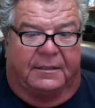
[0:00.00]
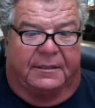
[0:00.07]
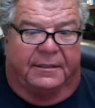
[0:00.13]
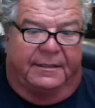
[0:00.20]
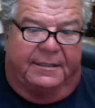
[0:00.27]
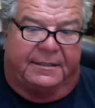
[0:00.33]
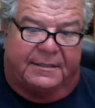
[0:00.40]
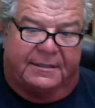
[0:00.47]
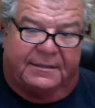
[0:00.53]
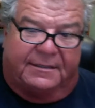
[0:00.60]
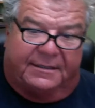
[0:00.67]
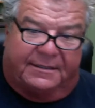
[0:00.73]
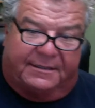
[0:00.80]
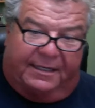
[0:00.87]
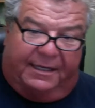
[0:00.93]
this is the
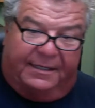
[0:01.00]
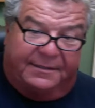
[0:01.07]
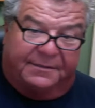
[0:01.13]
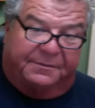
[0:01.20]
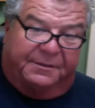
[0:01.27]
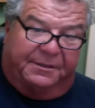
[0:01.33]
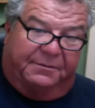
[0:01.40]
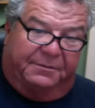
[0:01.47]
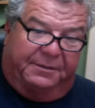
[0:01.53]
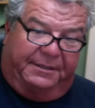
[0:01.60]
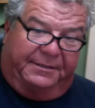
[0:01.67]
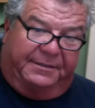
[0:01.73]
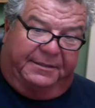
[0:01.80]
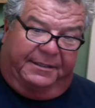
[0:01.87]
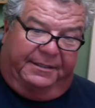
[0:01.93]
size of reel we
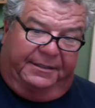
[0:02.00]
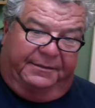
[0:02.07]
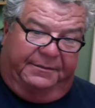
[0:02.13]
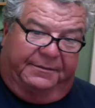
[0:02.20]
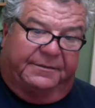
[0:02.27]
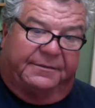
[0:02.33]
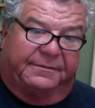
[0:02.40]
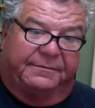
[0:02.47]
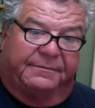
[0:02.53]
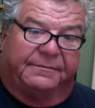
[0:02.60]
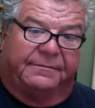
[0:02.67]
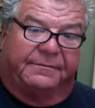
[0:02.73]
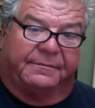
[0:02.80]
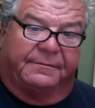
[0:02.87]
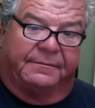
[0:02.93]
used to use.
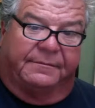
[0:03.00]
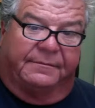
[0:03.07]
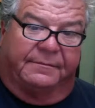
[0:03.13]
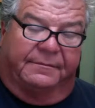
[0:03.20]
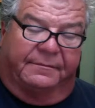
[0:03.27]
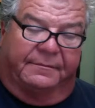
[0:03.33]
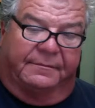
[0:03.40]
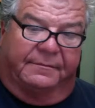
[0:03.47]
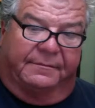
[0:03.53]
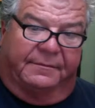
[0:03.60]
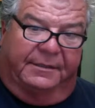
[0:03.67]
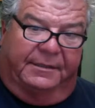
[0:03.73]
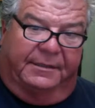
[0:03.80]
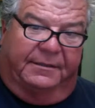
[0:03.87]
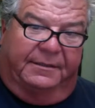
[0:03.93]

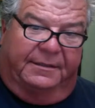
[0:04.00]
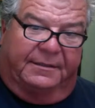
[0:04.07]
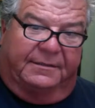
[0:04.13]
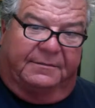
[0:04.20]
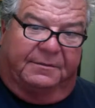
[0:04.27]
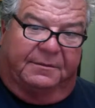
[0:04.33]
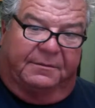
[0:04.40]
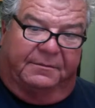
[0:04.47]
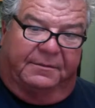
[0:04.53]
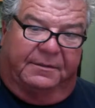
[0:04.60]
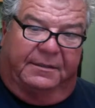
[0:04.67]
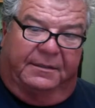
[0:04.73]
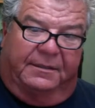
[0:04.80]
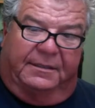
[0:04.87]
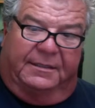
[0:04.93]
This is what
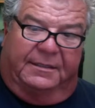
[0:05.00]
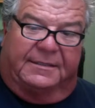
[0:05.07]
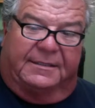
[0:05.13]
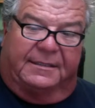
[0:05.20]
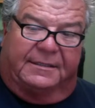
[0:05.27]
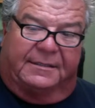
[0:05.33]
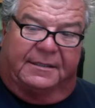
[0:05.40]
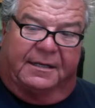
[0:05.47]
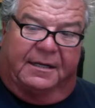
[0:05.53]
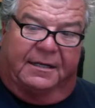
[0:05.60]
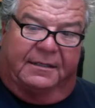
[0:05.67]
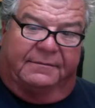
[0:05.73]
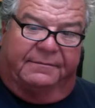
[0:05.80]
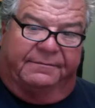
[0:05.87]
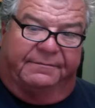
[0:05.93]
a 6/0
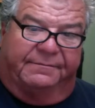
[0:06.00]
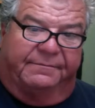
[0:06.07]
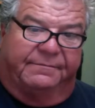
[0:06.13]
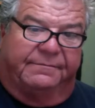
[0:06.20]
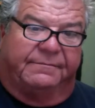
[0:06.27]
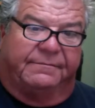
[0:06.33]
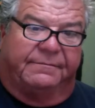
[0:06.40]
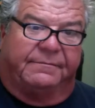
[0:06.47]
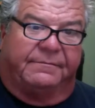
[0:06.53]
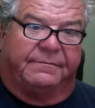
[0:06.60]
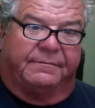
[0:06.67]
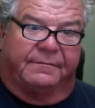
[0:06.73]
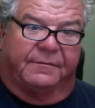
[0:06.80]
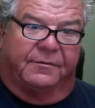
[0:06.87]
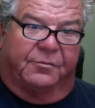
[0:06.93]

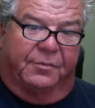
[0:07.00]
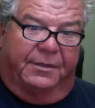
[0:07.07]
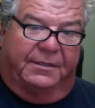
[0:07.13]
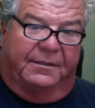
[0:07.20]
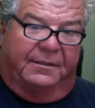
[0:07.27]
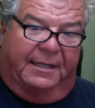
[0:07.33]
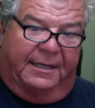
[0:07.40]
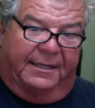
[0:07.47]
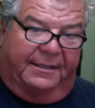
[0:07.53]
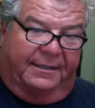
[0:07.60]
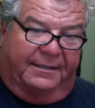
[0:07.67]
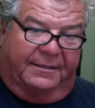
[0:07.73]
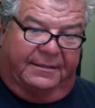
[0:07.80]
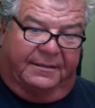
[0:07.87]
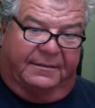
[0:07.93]
reel like
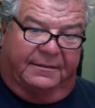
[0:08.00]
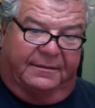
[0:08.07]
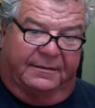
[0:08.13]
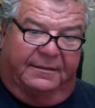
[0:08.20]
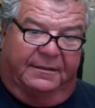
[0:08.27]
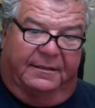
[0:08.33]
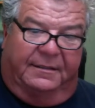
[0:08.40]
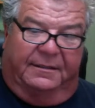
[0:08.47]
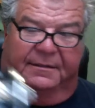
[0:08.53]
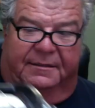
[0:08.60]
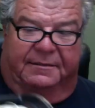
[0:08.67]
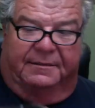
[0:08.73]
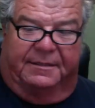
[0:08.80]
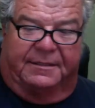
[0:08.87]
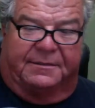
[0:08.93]
this. And
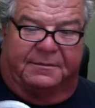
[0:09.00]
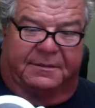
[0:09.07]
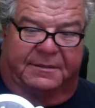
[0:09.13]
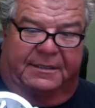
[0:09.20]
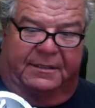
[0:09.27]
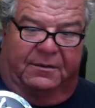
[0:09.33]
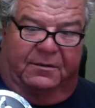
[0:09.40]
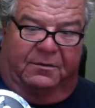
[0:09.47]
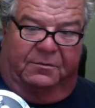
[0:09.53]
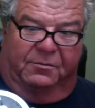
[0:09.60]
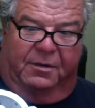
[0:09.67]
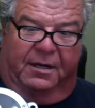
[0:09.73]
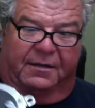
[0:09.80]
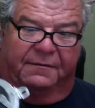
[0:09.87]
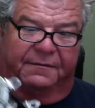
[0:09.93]
then this was the old
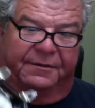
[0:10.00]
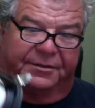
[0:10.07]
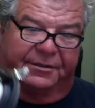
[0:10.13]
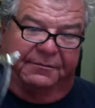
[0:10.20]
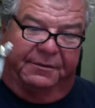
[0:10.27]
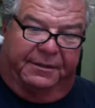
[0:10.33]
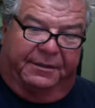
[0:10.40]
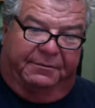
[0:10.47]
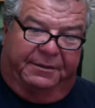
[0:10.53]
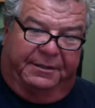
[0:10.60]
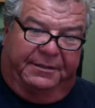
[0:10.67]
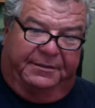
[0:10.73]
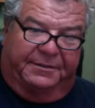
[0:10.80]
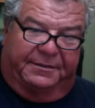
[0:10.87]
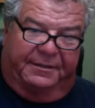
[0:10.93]
rock fishing one that we
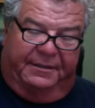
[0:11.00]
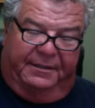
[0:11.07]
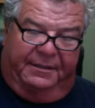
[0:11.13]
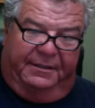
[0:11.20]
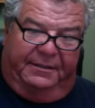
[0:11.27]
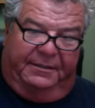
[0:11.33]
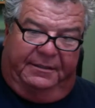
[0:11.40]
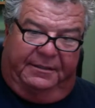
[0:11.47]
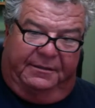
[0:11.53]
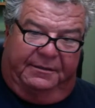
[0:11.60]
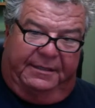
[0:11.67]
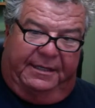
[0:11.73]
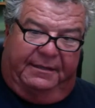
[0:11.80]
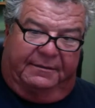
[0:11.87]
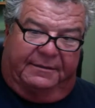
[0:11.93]
used to go
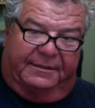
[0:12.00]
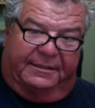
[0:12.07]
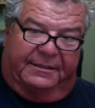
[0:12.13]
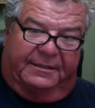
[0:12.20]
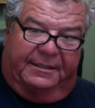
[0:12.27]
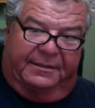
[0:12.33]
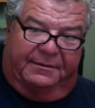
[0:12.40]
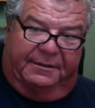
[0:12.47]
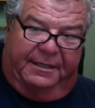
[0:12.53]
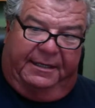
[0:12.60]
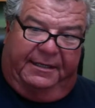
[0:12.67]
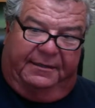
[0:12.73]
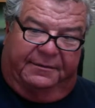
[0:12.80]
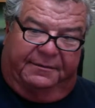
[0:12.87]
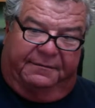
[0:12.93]
down 600,
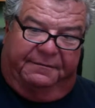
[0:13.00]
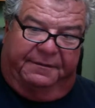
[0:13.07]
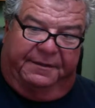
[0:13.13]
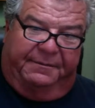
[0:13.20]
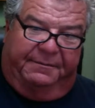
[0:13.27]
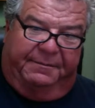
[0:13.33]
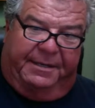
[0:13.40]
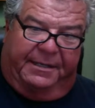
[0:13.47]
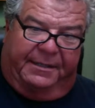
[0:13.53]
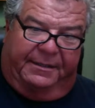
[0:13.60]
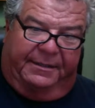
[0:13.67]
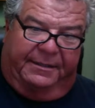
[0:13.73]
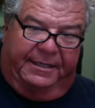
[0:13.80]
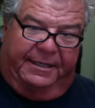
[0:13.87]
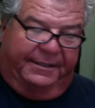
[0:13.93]
800 feet back in
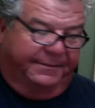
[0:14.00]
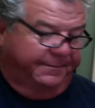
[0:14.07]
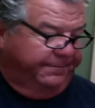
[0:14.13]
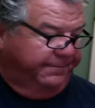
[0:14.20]
the day